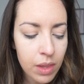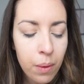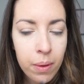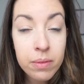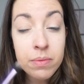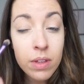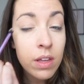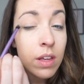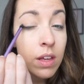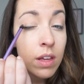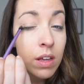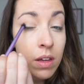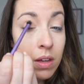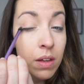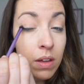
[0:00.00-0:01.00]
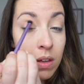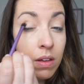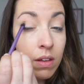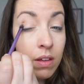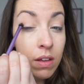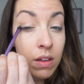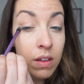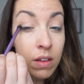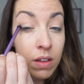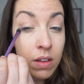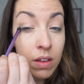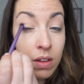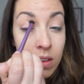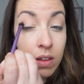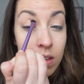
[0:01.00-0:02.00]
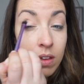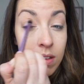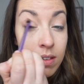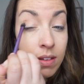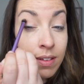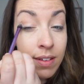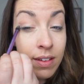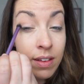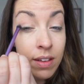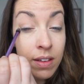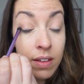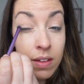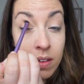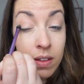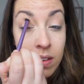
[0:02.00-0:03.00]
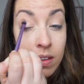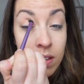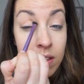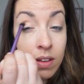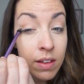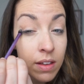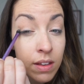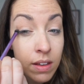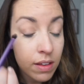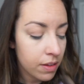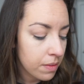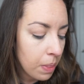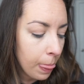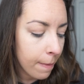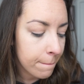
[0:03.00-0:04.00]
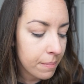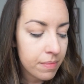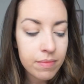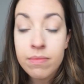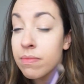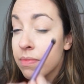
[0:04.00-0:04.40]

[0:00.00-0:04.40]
(silence)